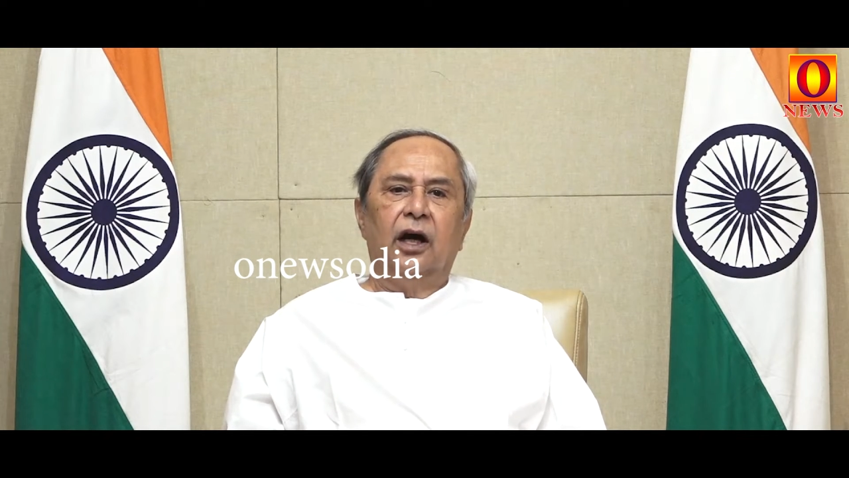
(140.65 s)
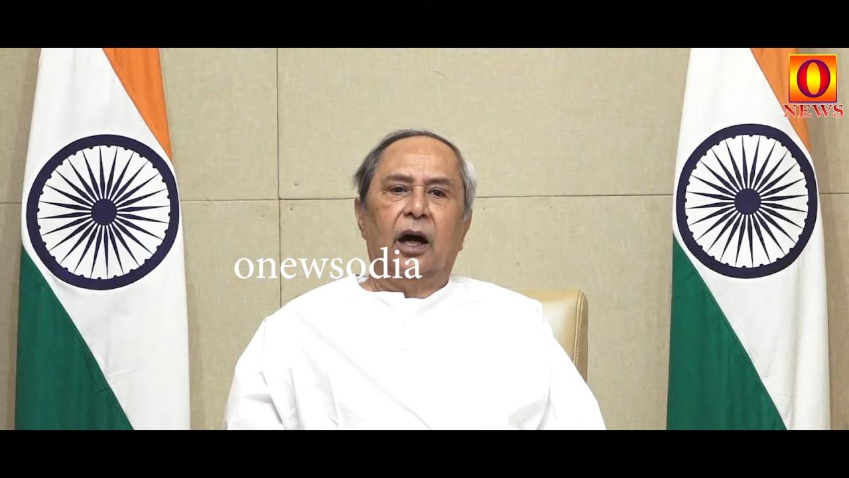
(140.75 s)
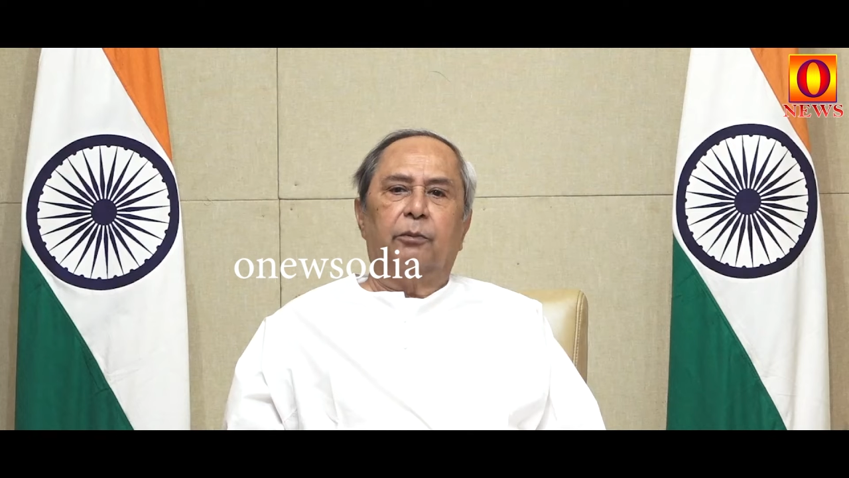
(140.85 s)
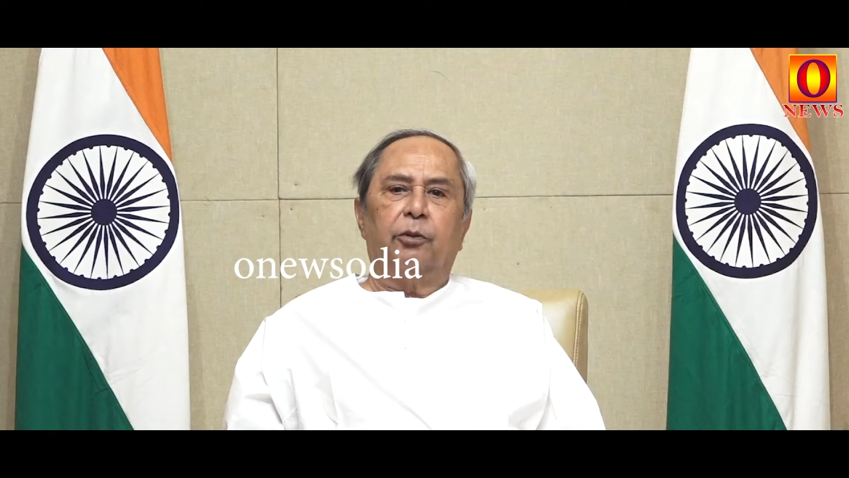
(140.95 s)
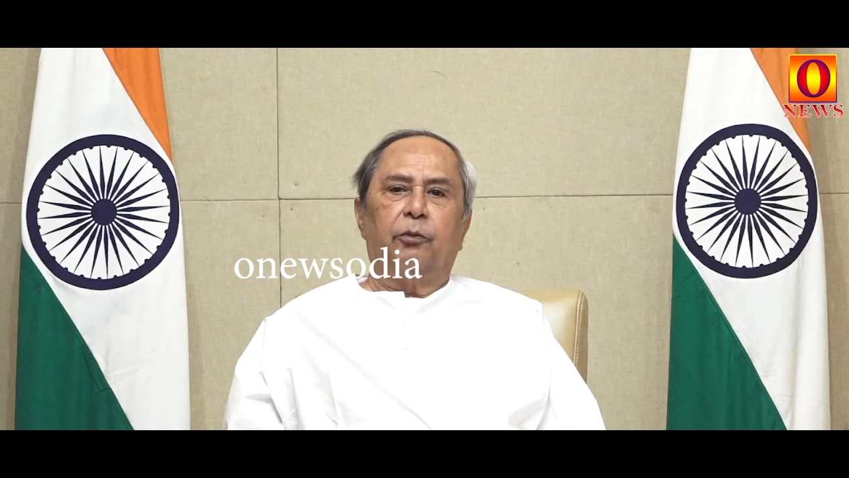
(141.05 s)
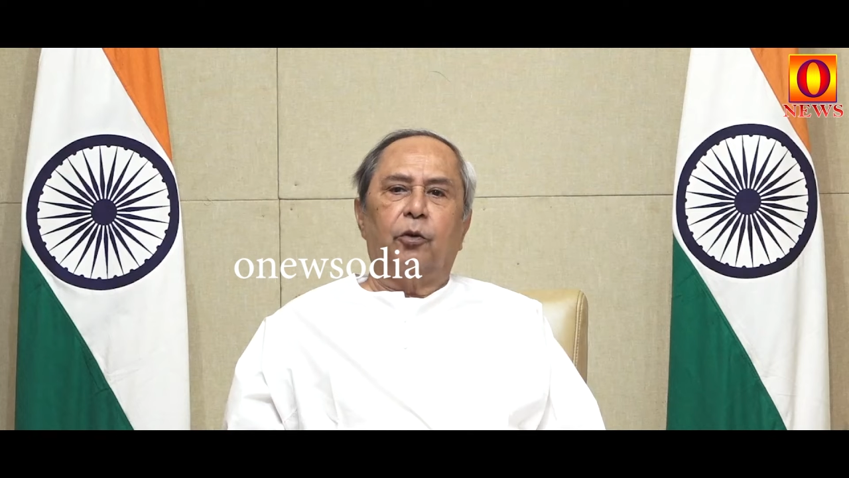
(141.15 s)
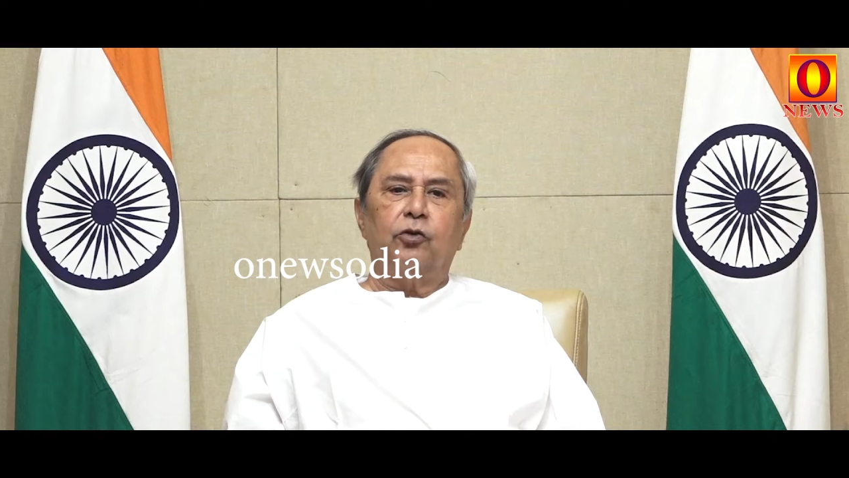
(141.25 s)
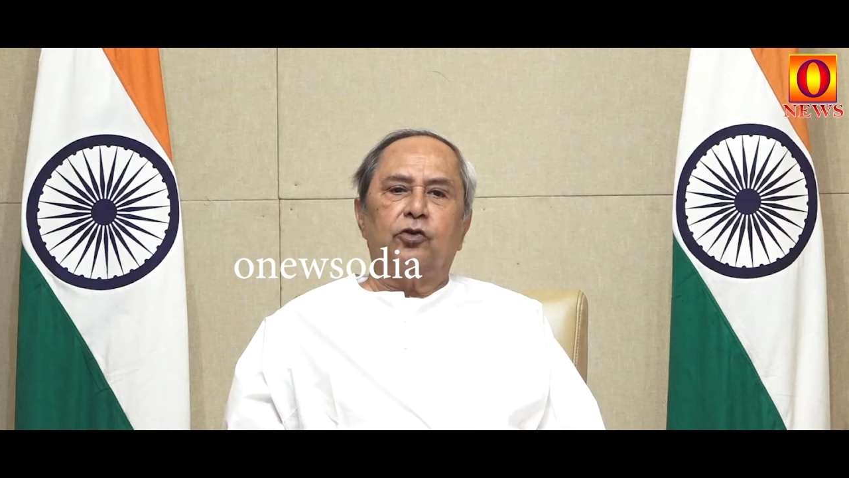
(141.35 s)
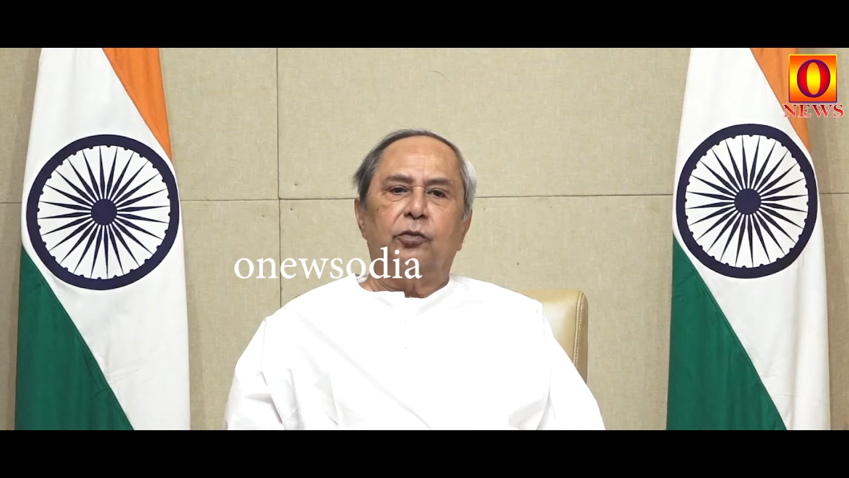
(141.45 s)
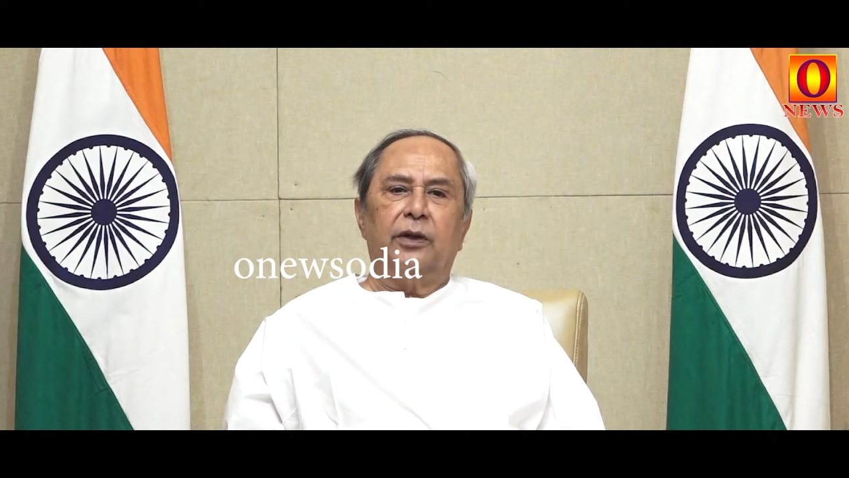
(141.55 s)
are
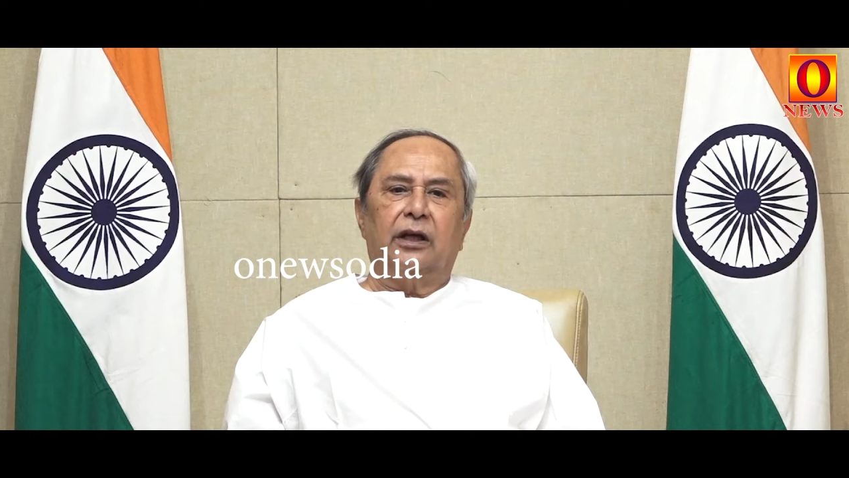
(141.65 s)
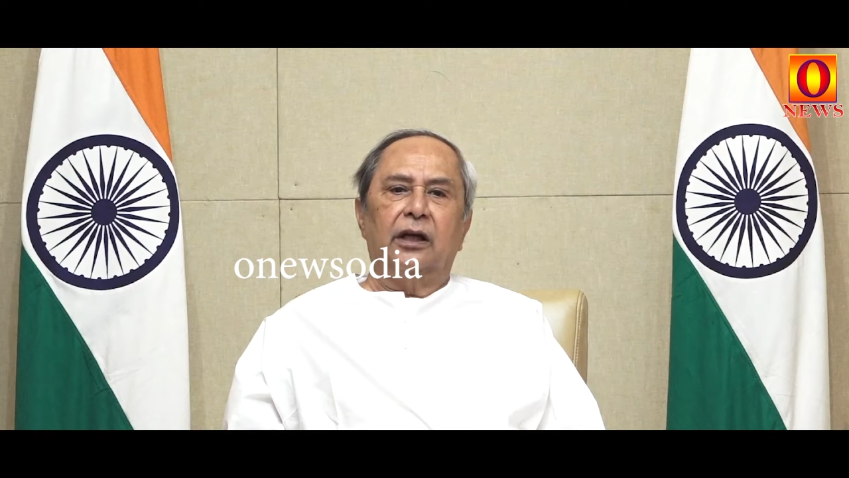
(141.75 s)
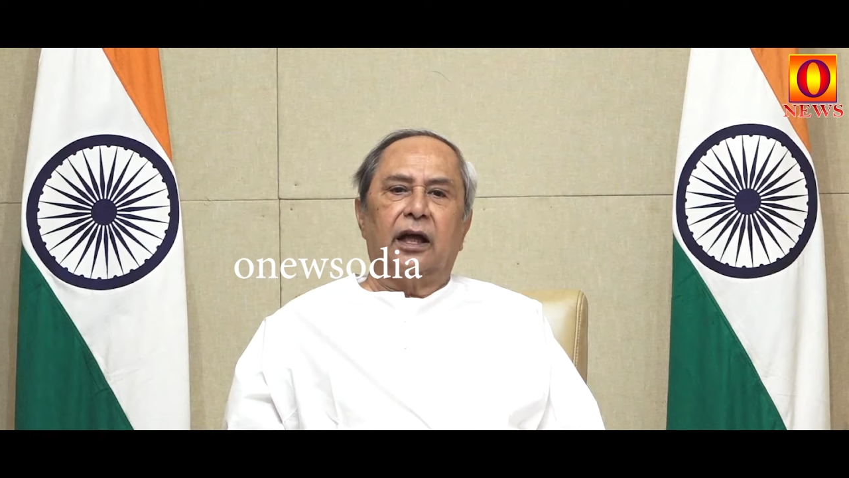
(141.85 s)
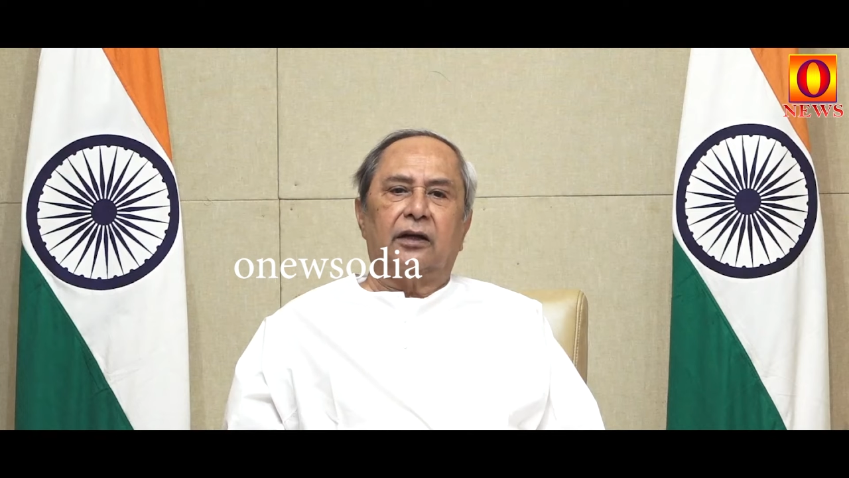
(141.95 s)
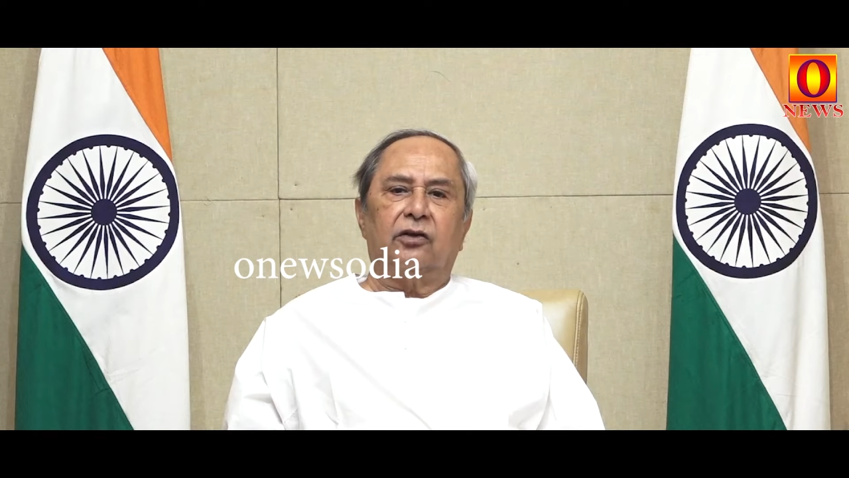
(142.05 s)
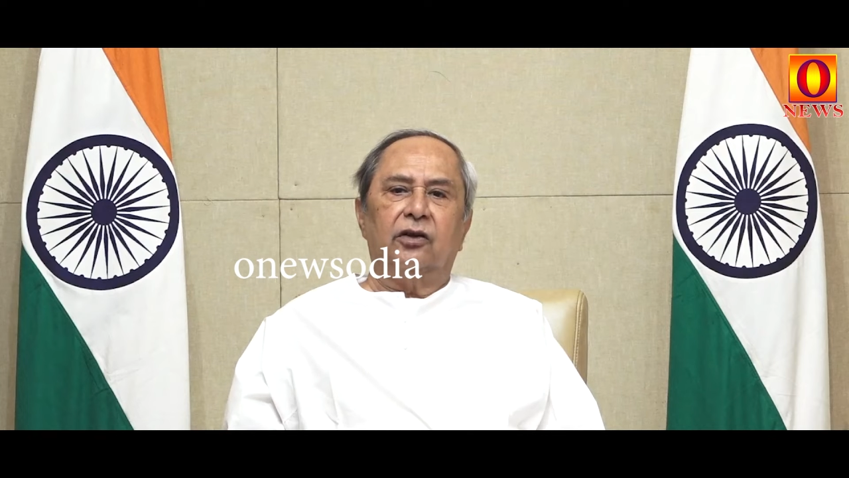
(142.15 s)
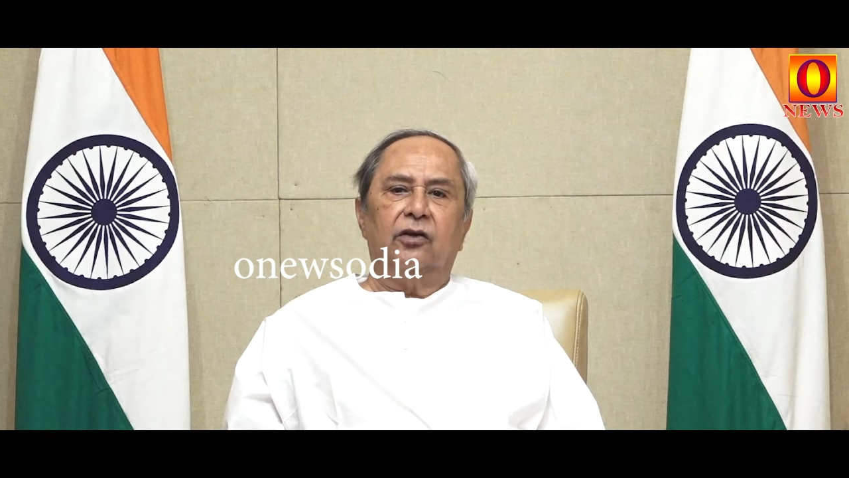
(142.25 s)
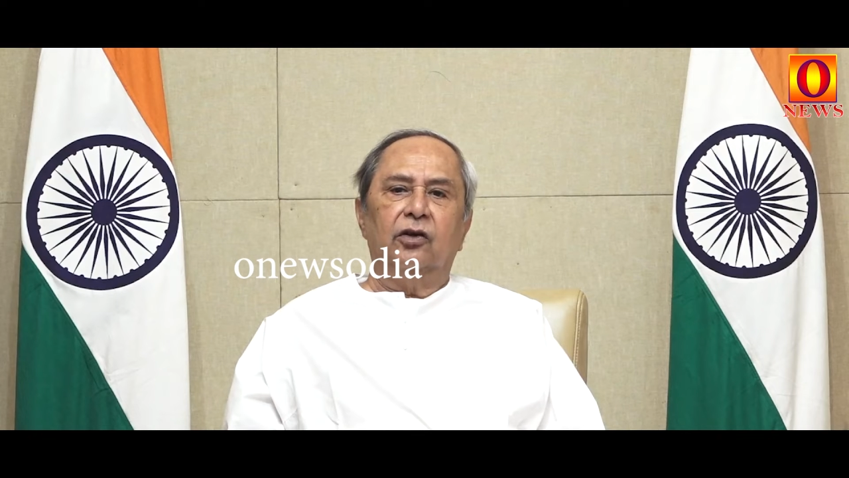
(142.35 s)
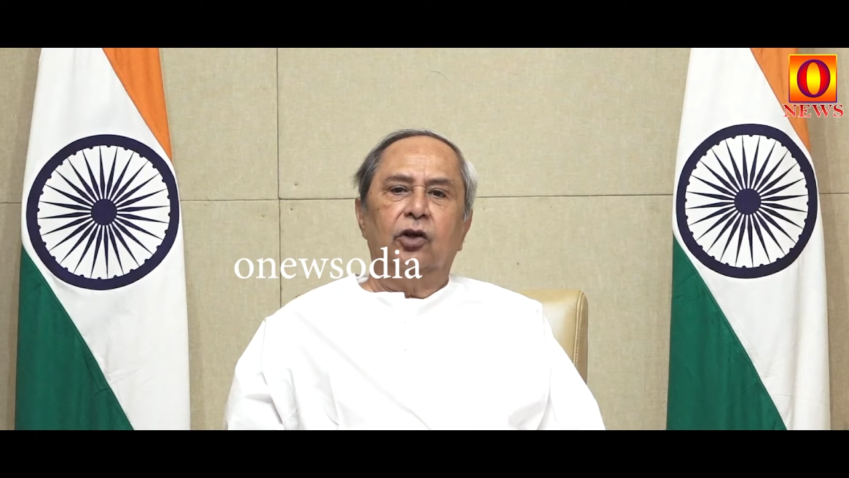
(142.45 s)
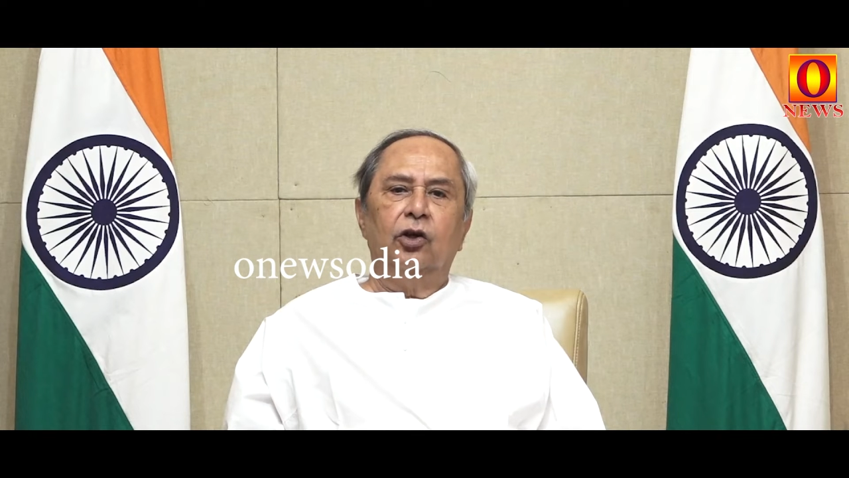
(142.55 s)
proposed to be collected